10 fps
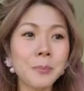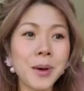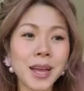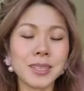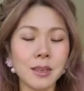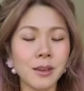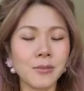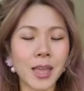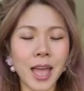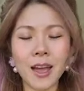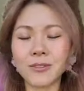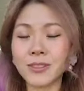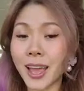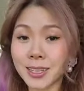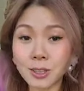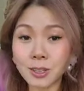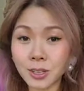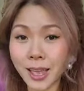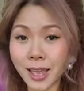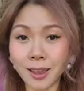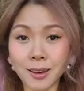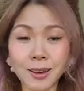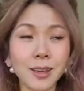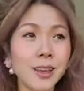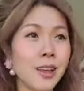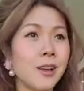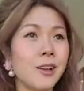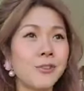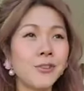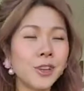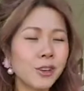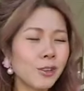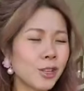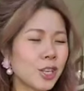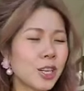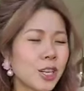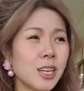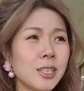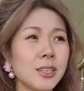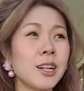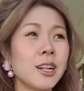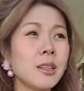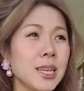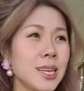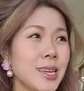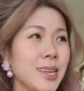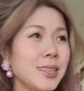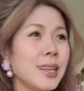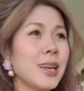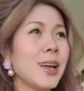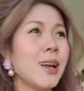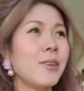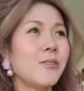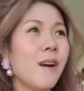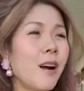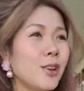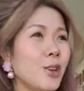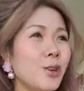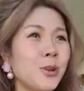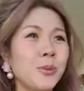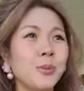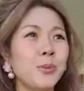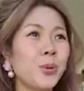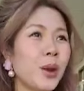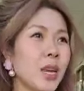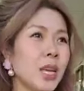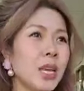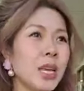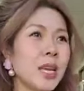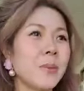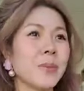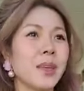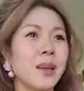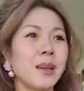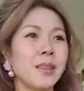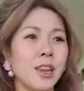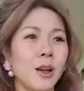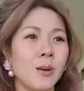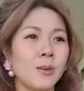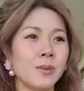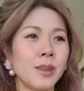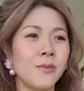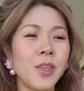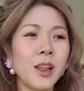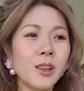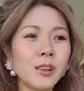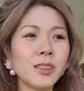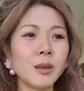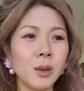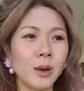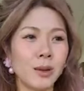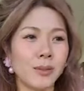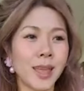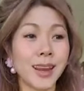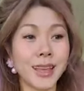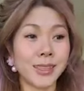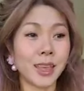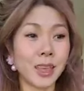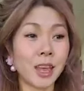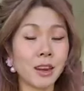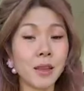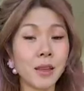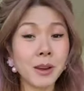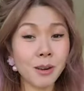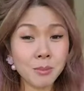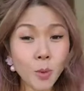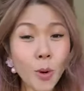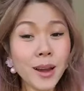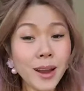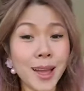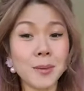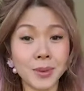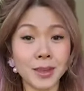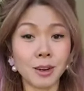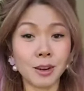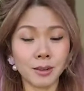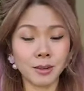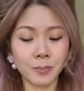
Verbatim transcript: But if they have nice looking hair, feel good, clean, volume, pretty, you know, if they look in the mirror and they like their hair, they are more happier